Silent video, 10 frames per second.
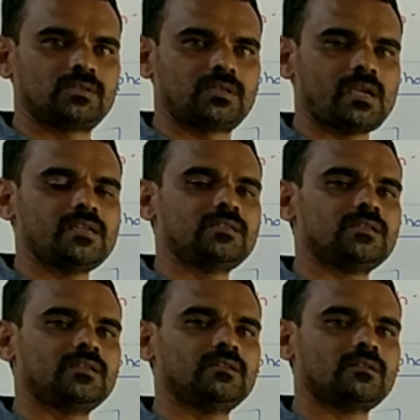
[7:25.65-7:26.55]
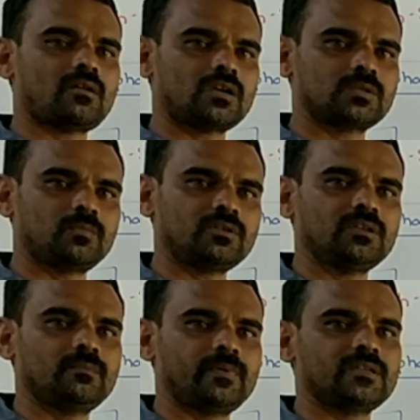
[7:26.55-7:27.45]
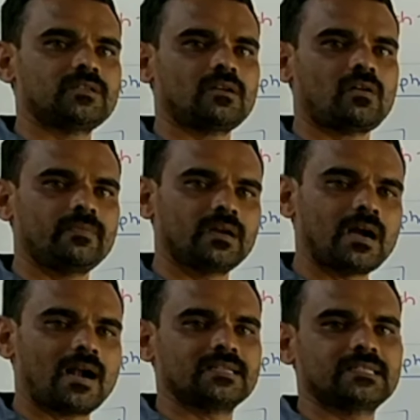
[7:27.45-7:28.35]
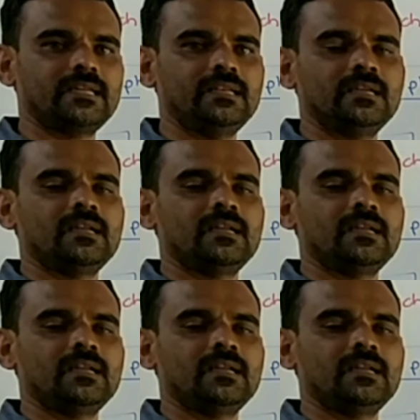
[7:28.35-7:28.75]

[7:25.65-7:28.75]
change in osmotic pressure of the guard cell